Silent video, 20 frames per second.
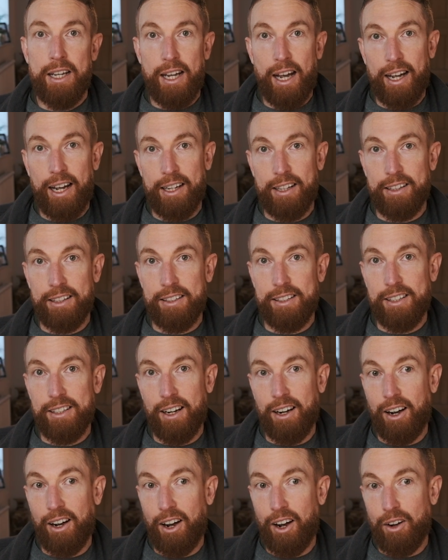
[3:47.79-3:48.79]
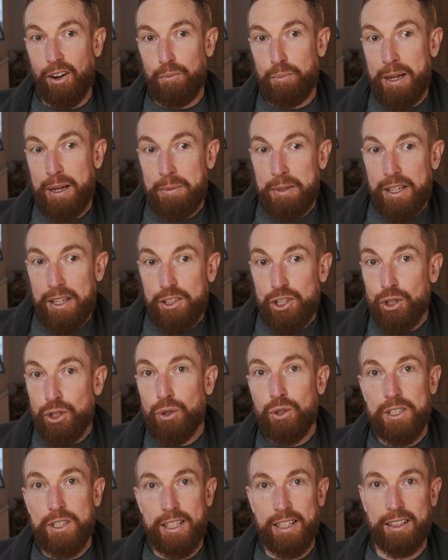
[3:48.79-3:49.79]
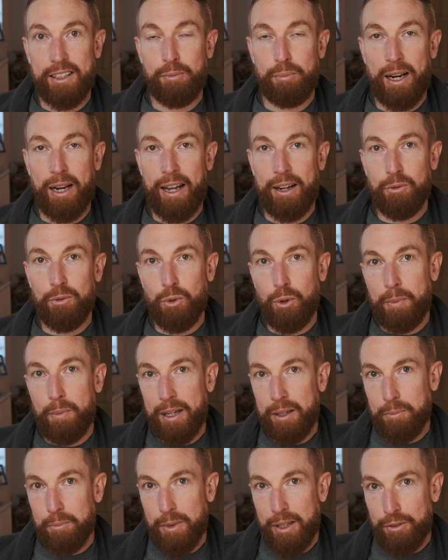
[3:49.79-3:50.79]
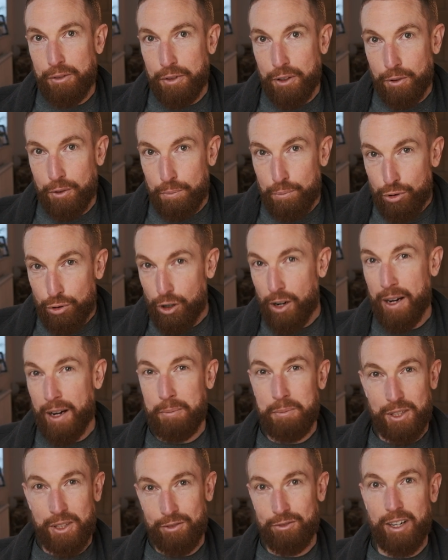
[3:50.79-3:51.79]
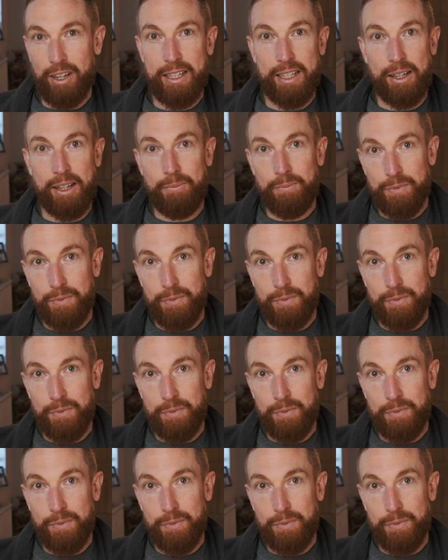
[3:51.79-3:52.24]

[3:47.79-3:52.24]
and maybe shortening the plan will make me feel primed and ready,